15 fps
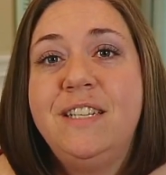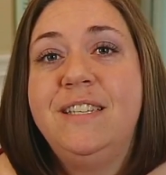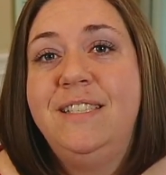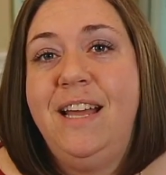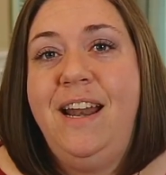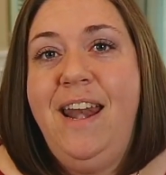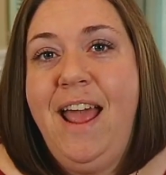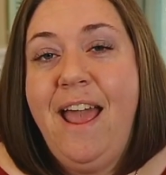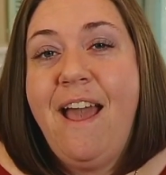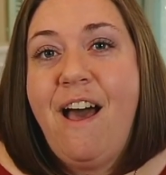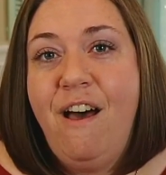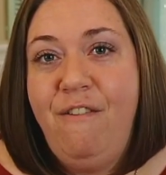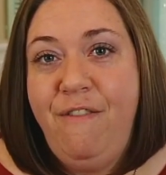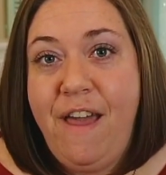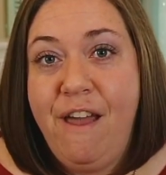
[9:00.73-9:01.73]
Sunday
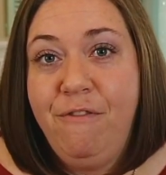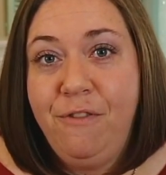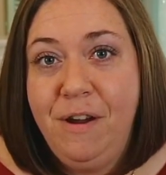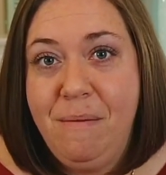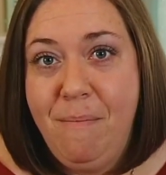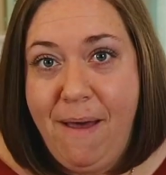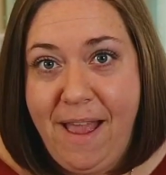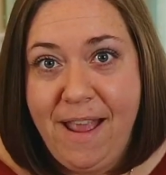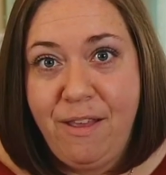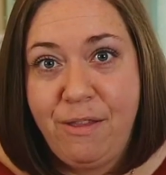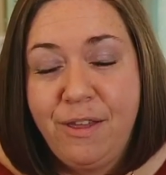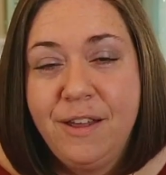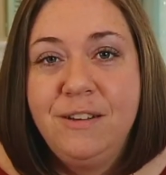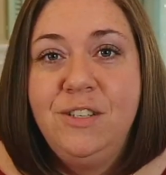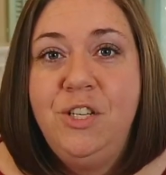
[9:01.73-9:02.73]
of every
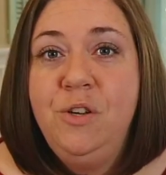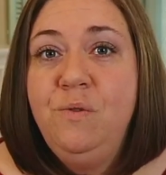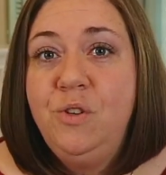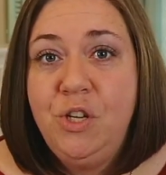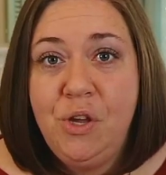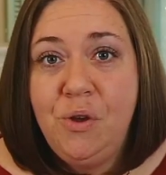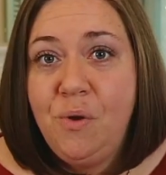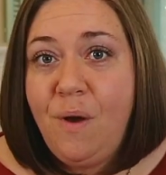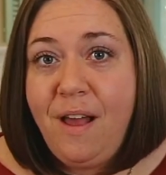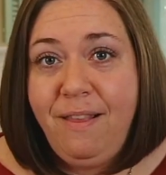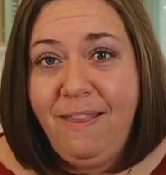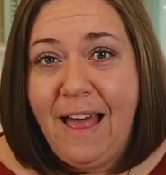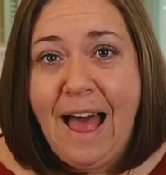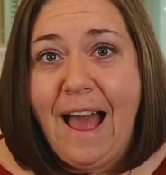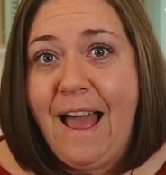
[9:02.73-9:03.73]
month to do a
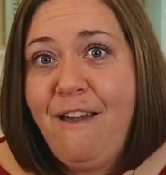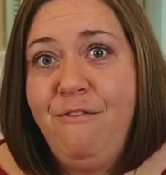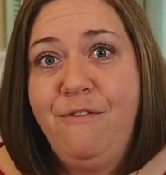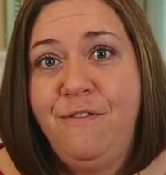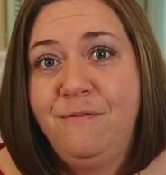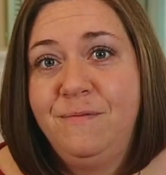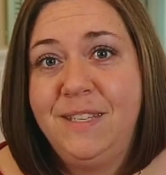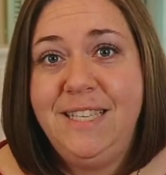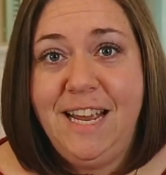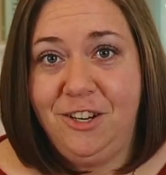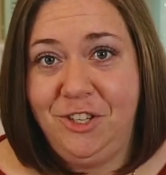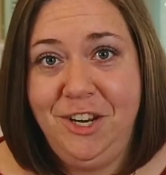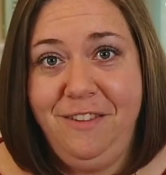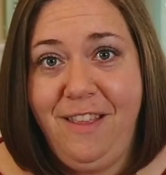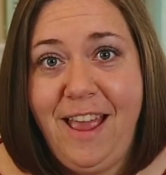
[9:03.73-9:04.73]
live
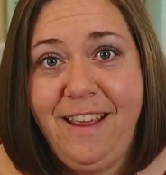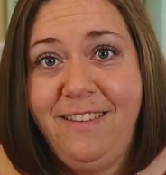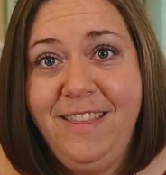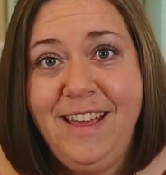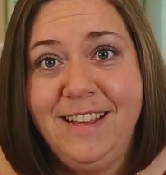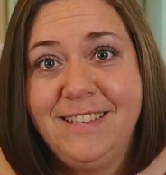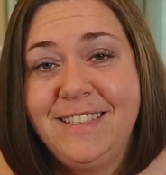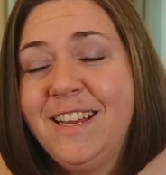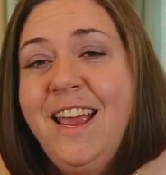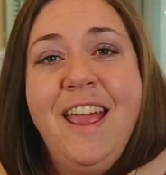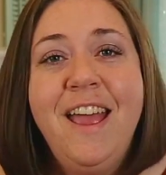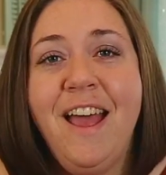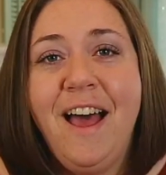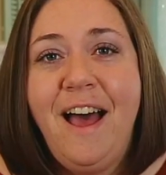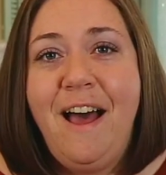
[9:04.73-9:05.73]
session like this.
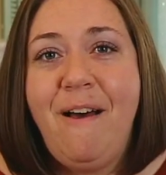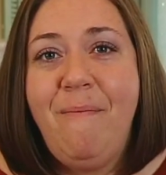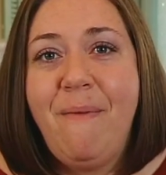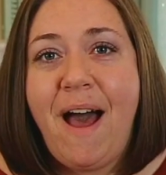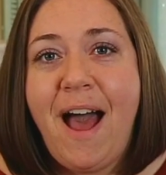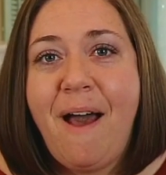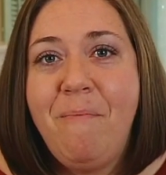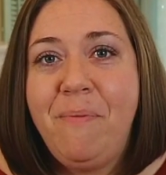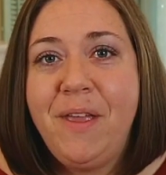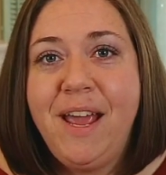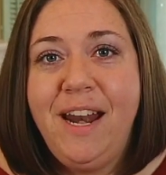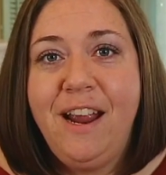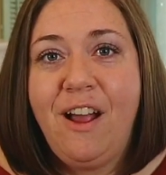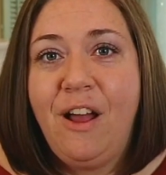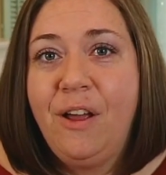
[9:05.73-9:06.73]
I'm
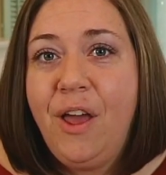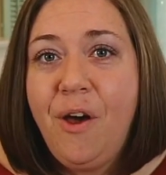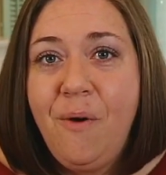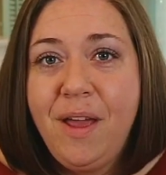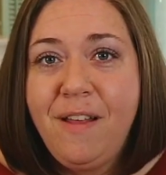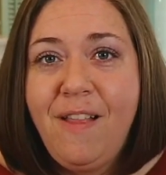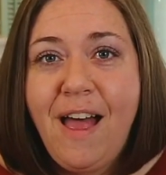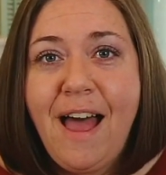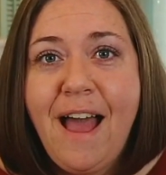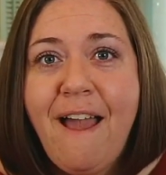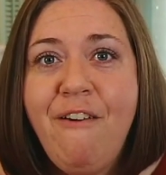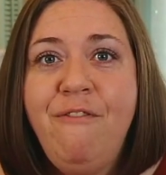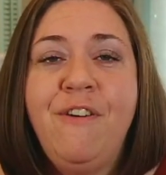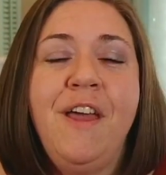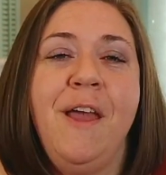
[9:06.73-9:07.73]
planning on going
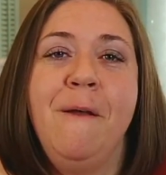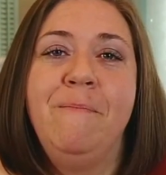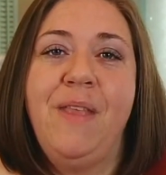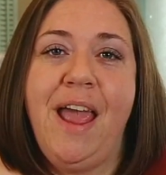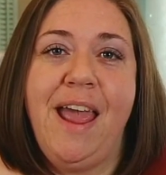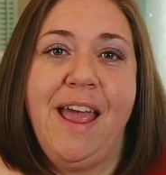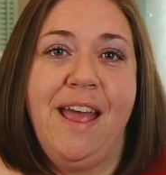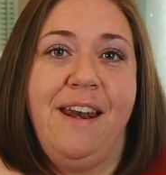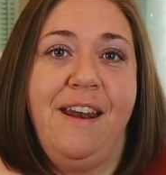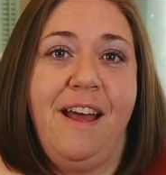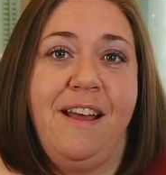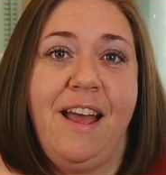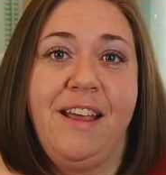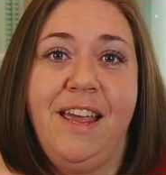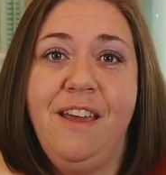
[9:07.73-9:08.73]
live and
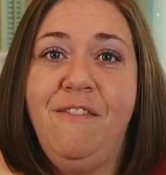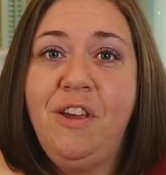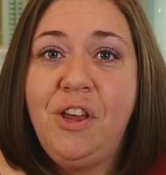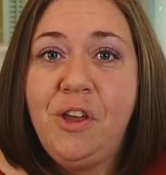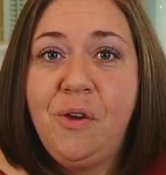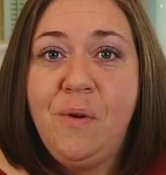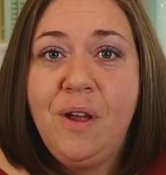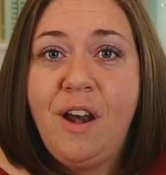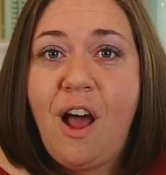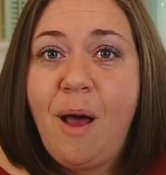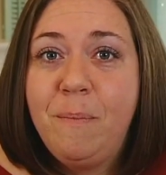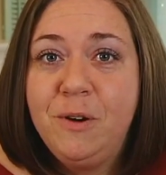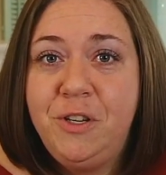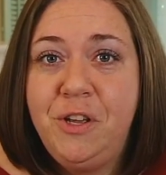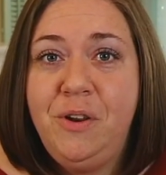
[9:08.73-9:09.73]
giving you an
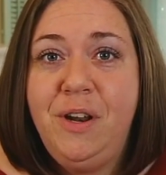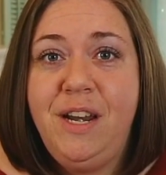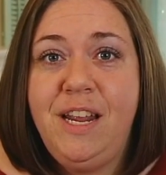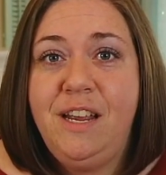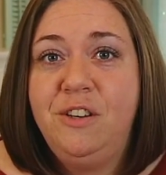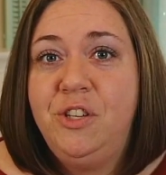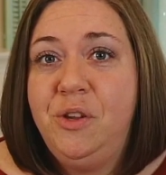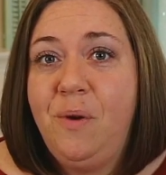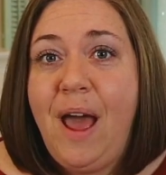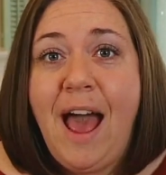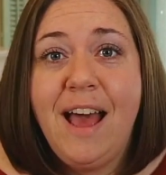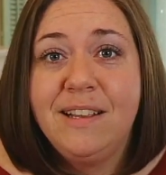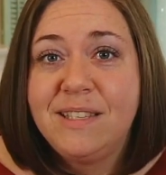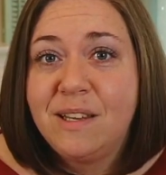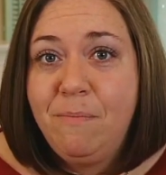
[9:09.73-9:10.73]
opportunity to
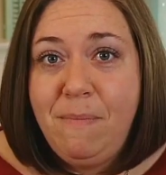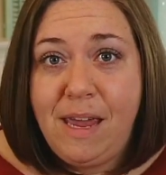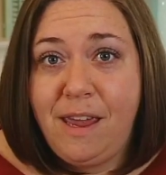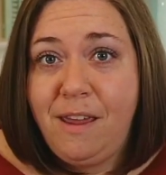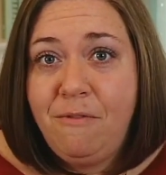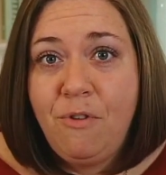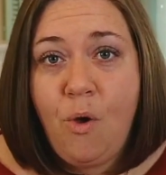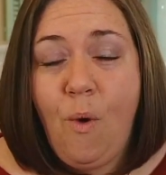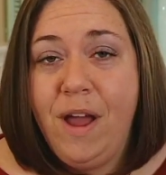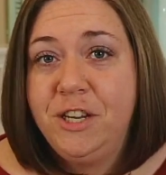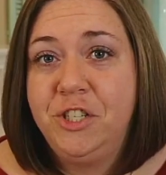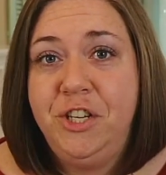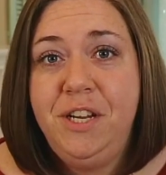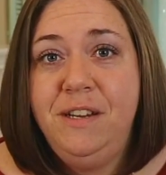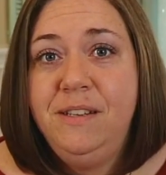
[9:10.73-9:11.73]
ask me
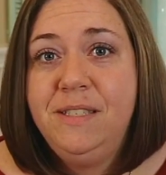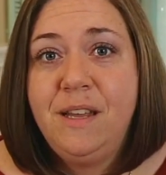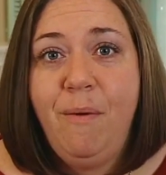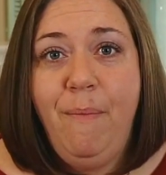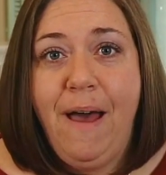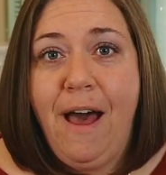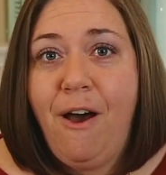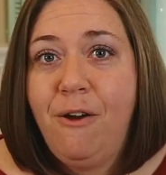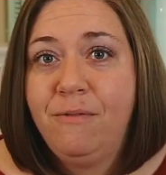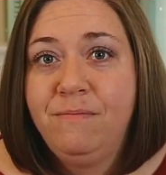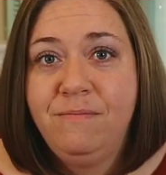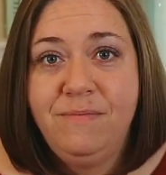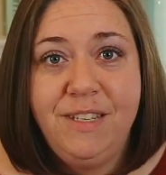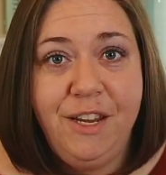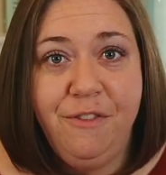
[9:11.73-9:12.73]
questions about
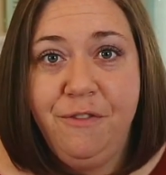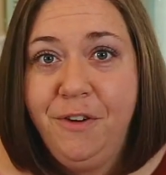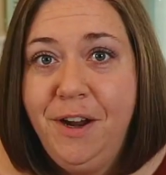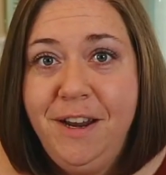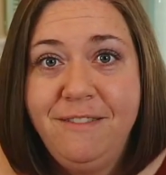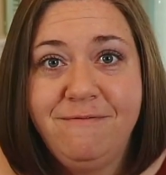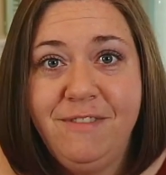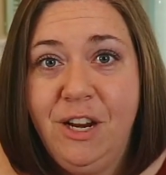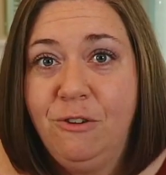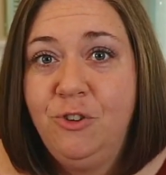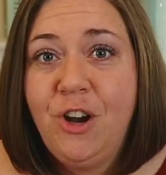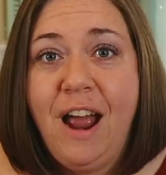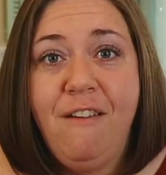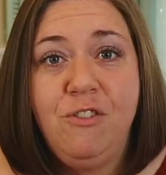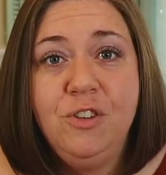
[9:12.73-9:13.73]
different,
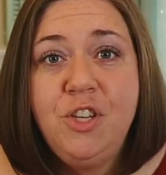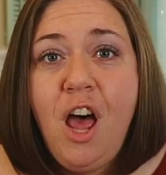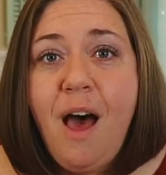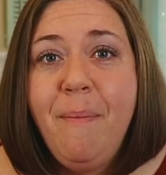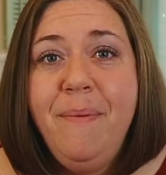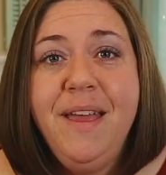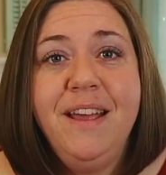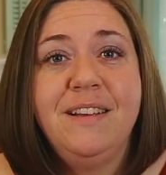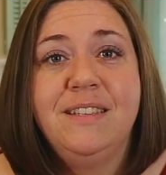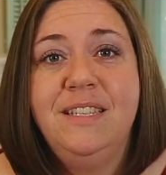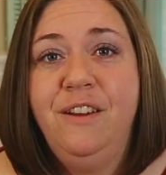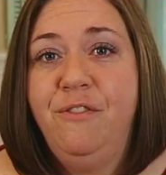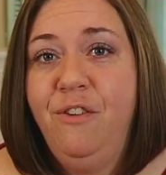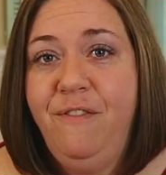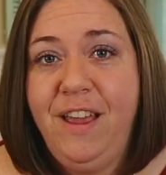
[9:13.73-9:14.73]
travel topics,
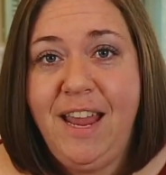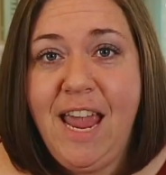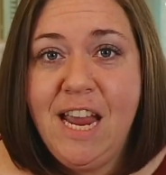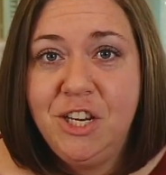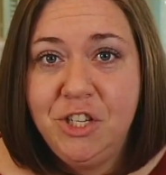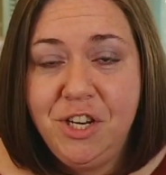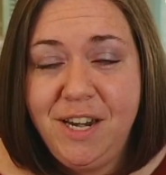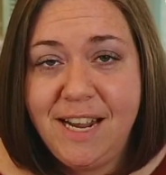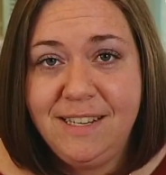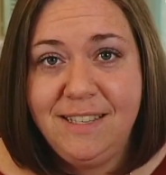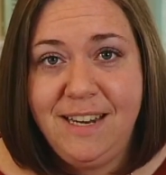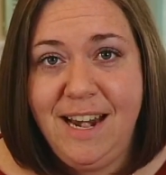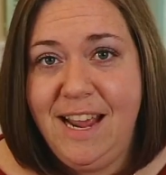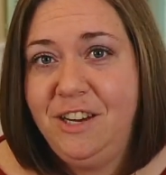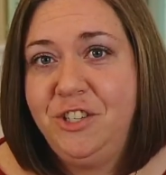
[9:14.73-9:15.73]
different vacation
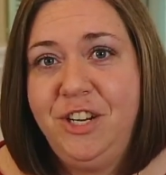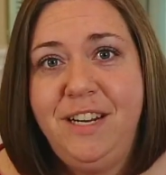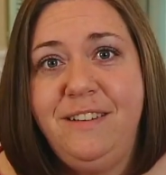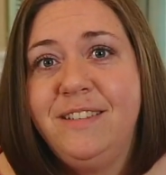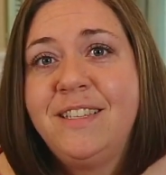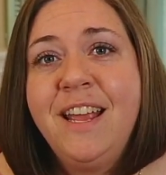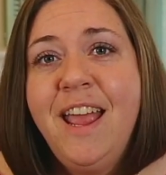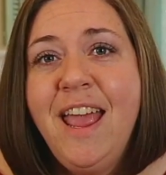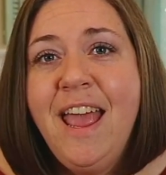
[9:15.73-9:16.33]
destinations.